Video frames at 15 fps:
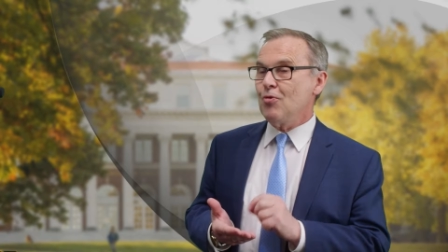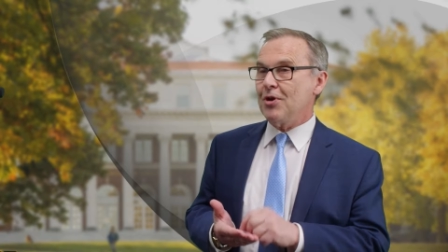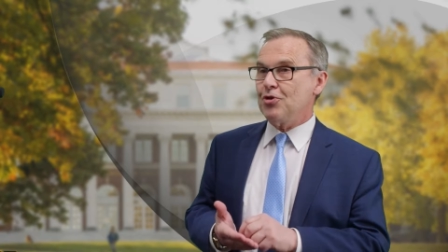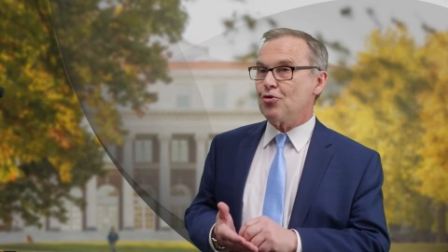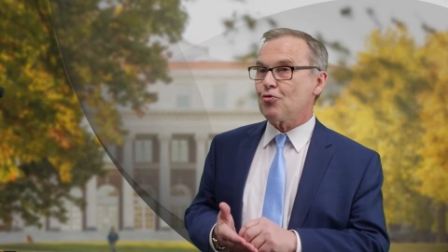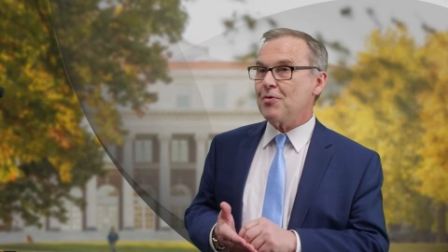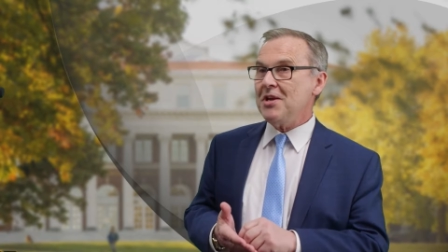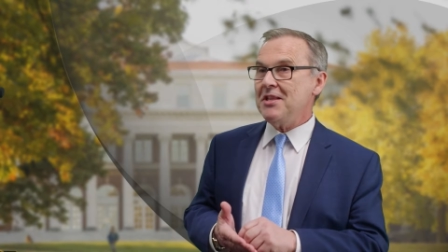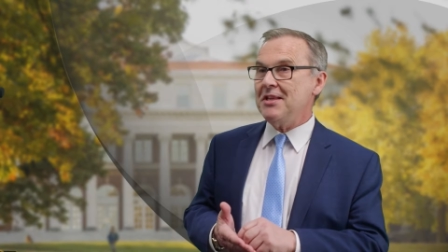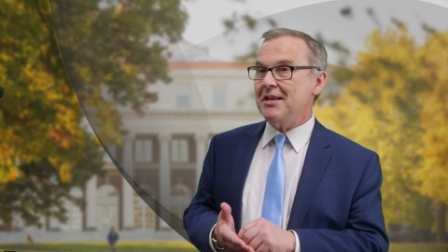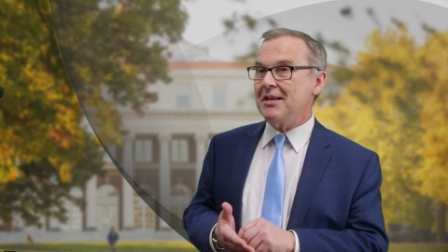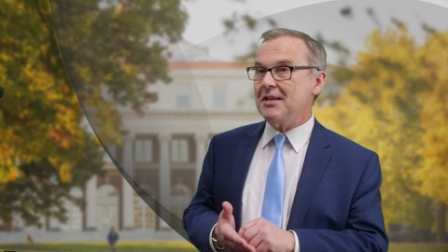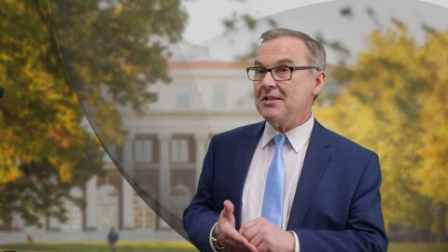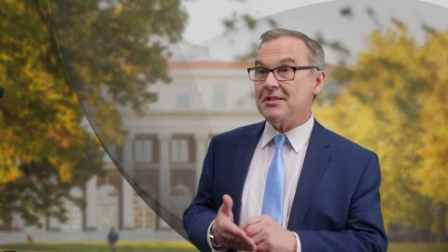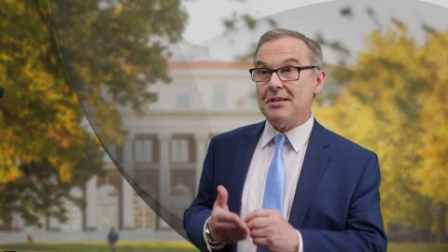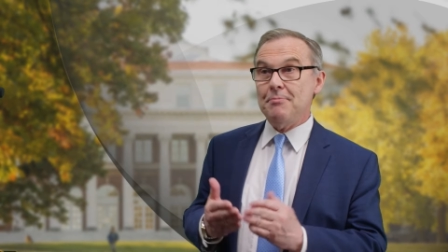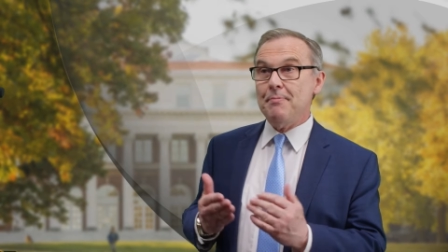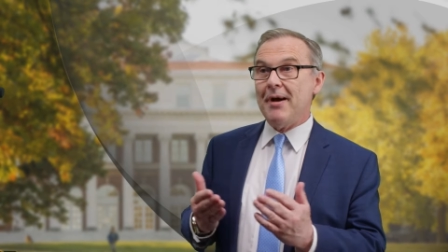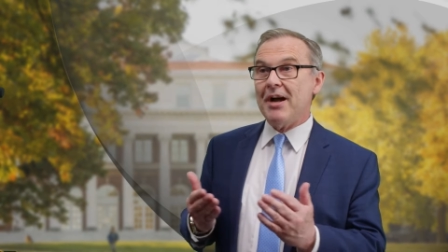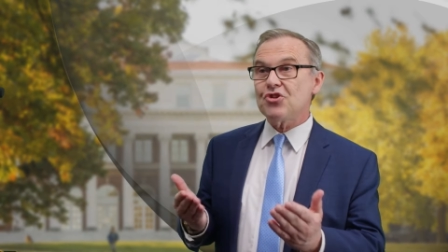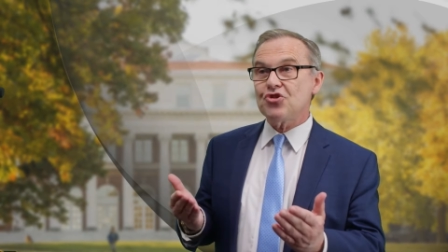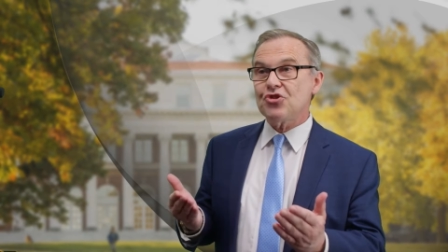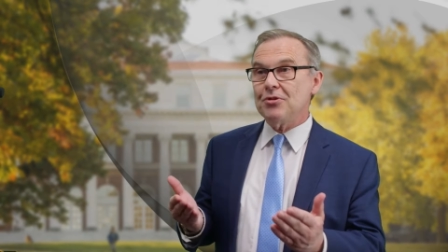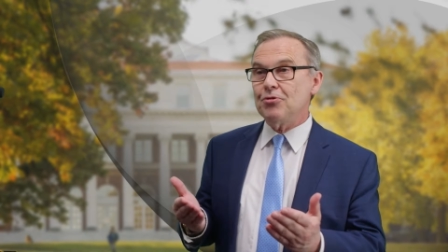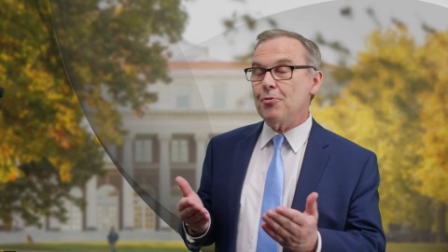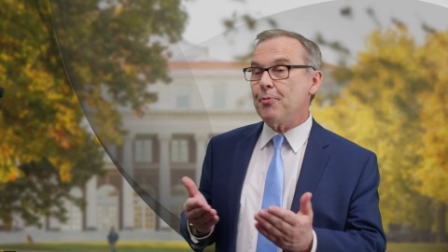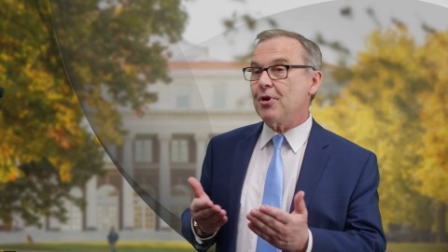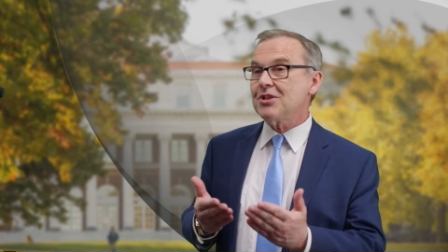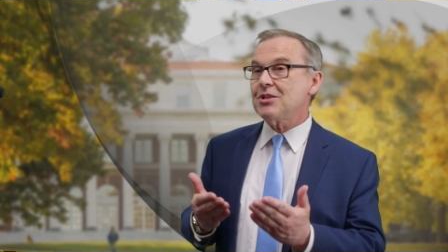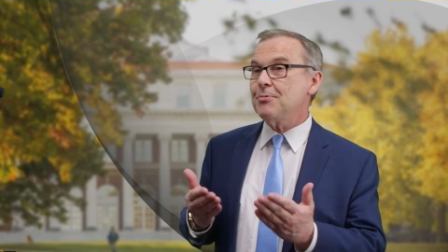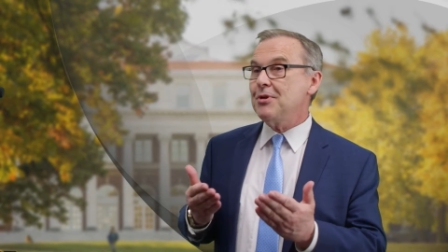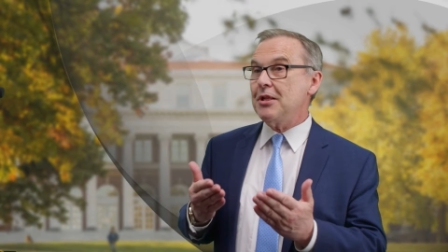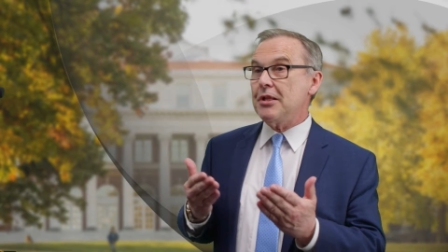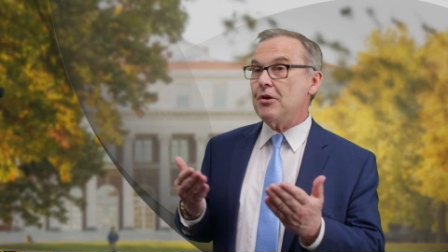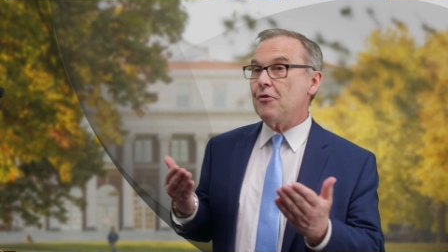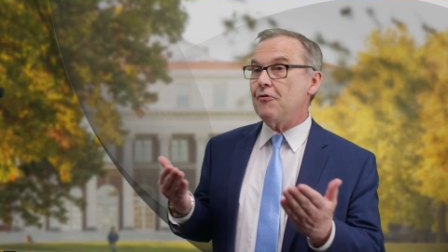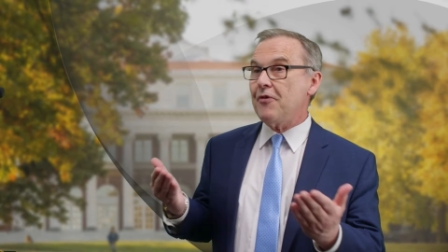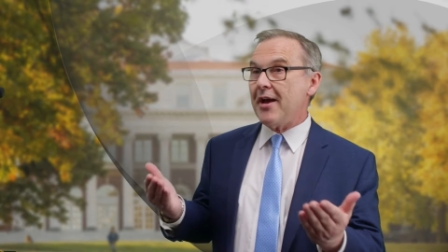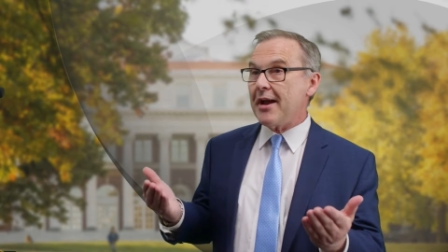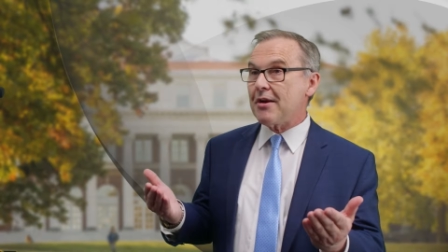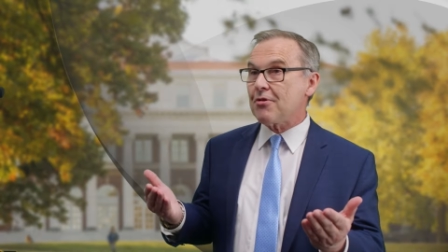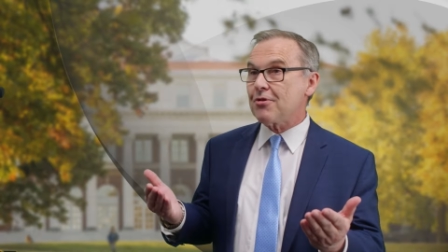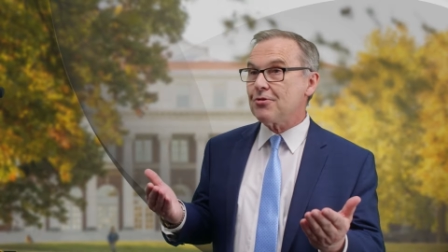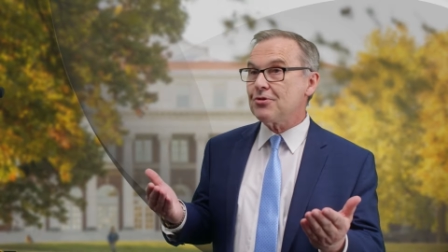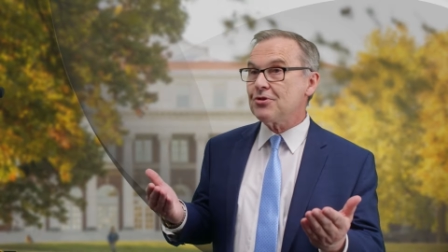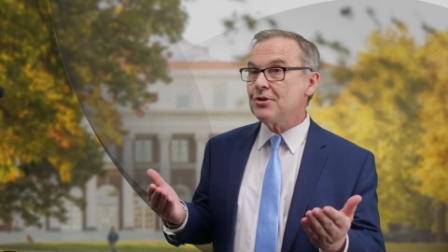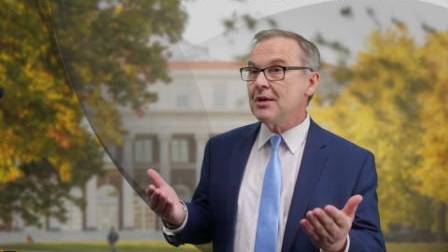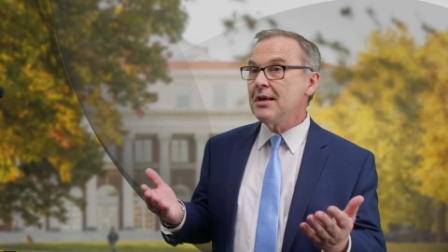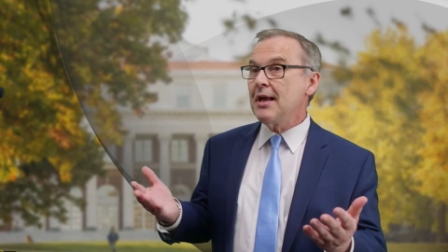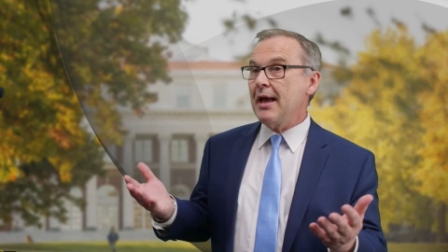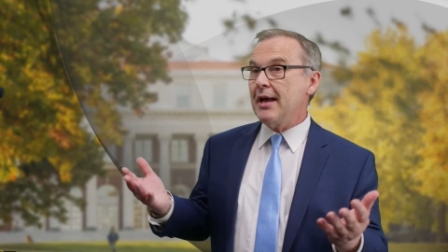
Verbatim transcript: what the reading is imagine the possibility of errors